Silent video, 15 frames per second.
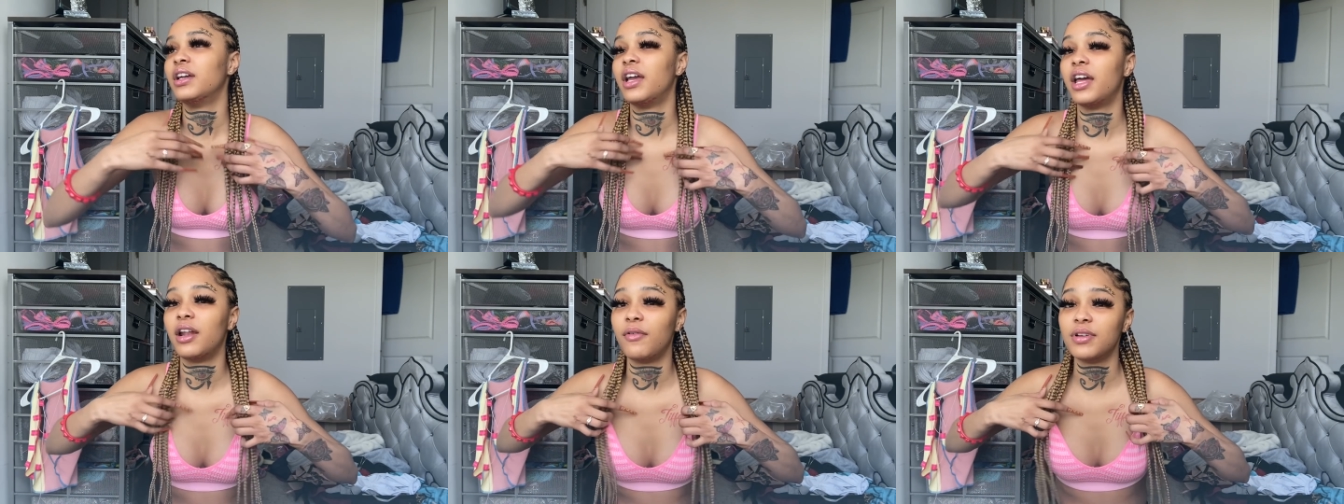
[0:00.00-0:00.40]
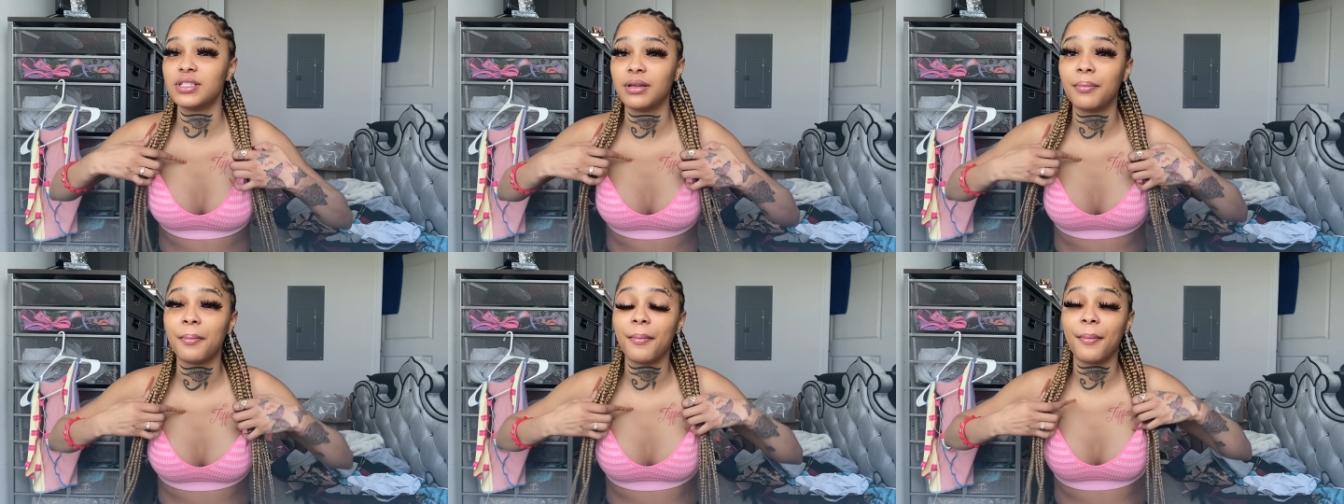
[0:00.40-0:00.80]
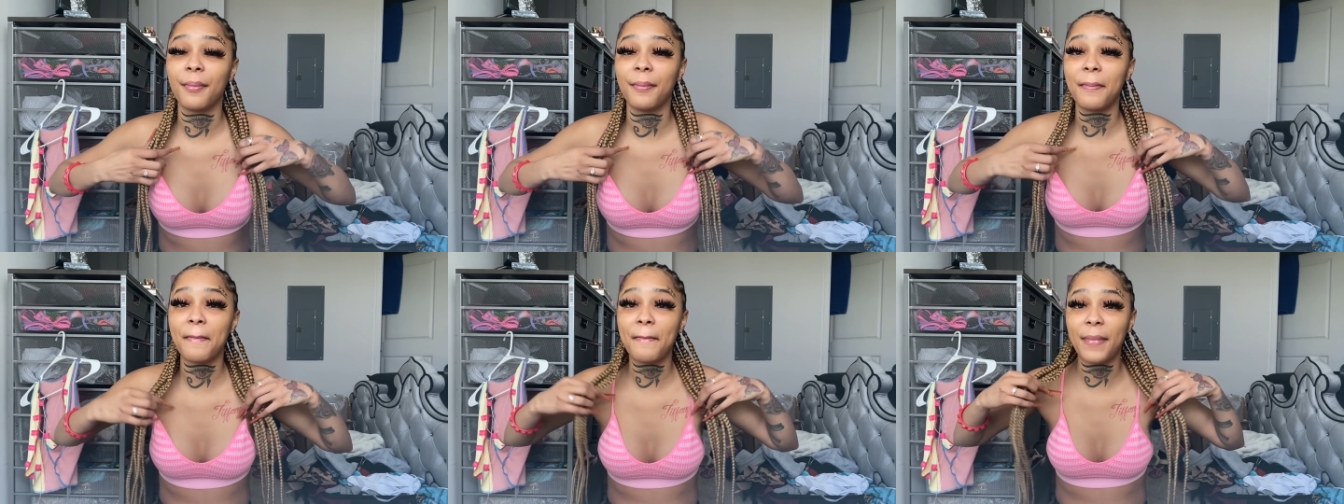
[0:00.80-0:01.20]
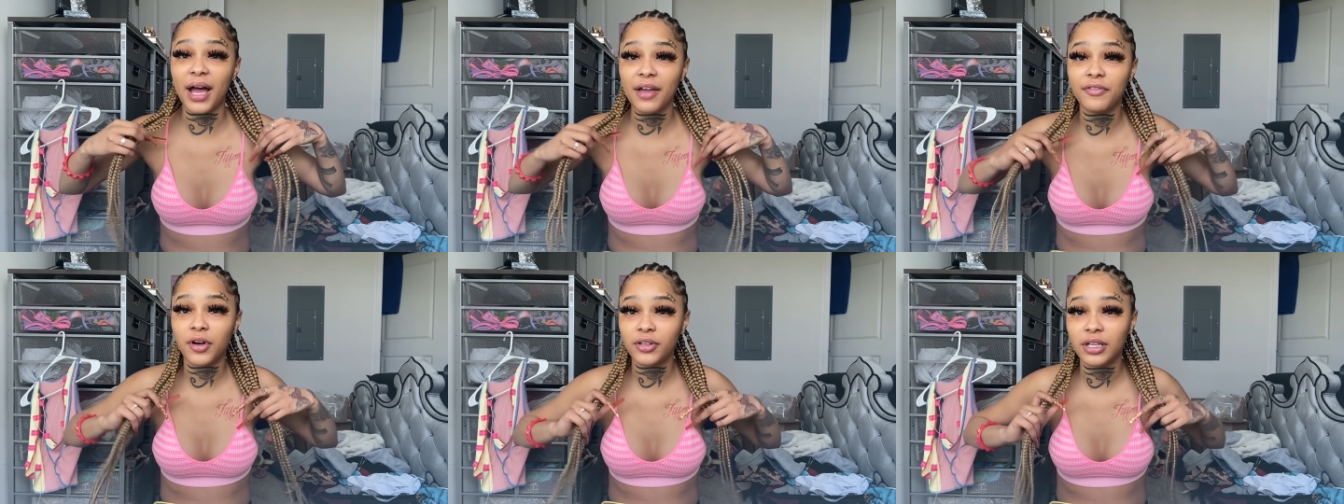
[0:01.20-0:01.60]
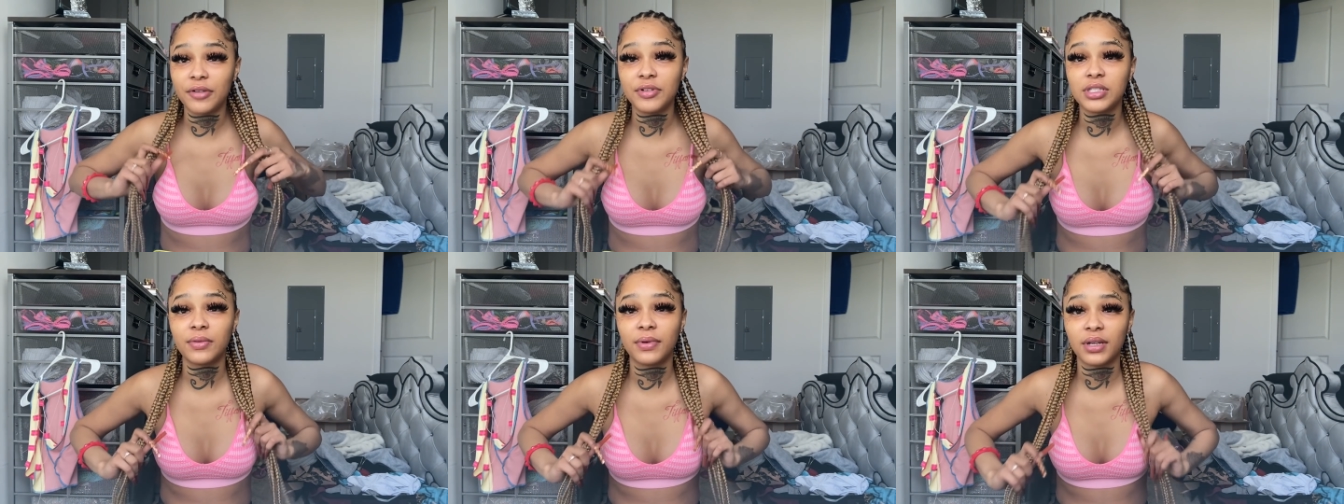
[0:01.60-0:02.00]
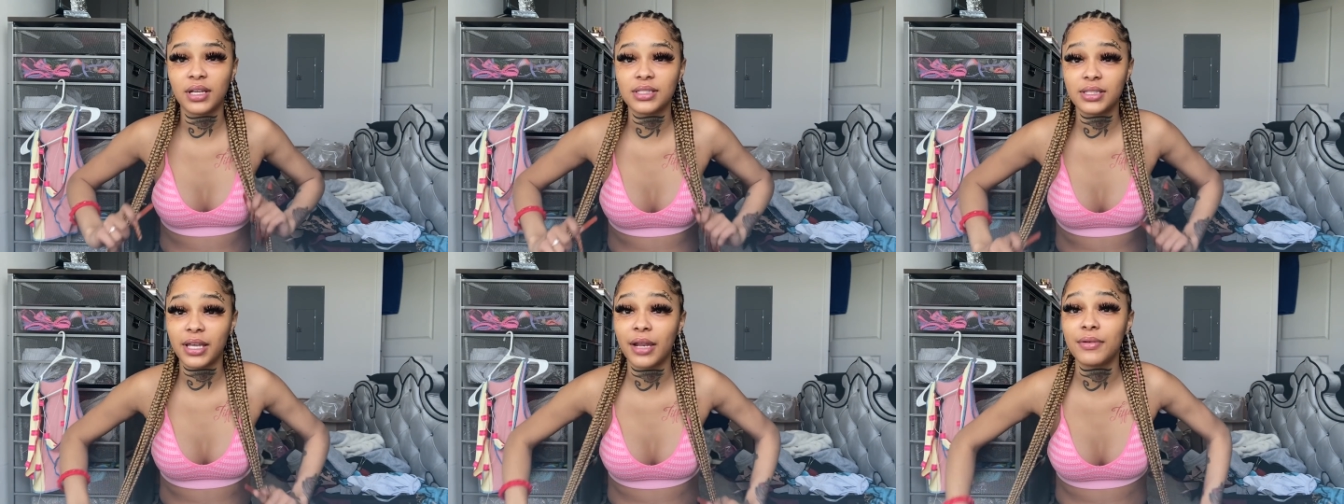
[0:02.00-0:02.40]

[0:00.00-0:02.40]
And it wasn't my fault that it was a one-night stand.